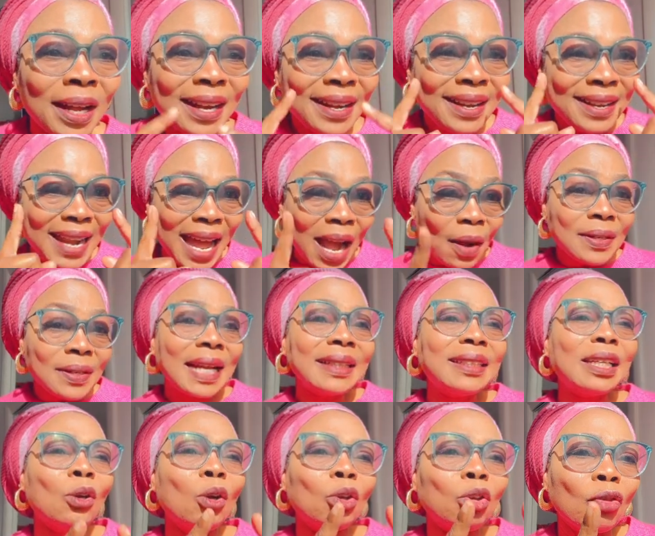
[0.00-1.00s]
Now that
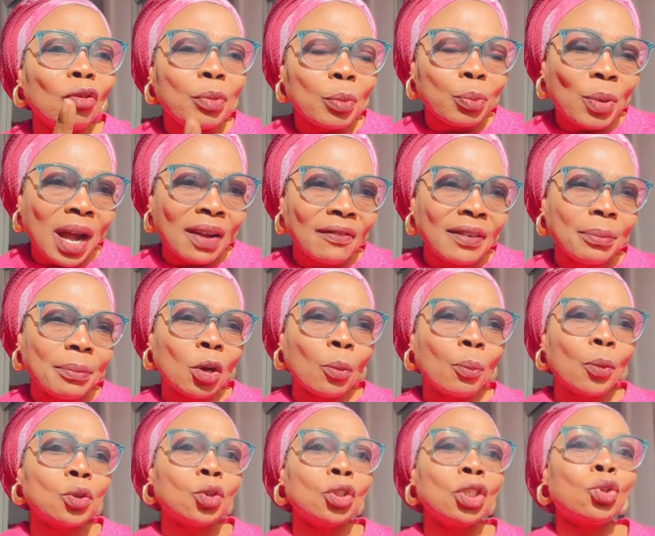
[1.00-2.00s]
a lot of people have an
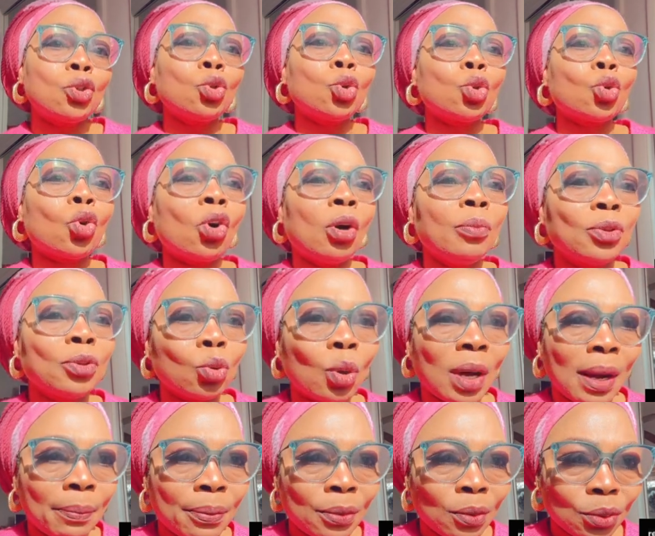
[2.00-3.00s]
opportunity to come to
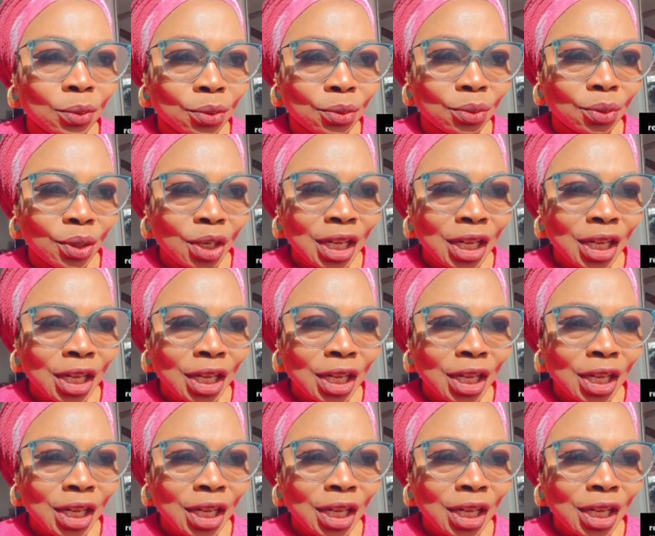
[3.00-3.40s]
abroad,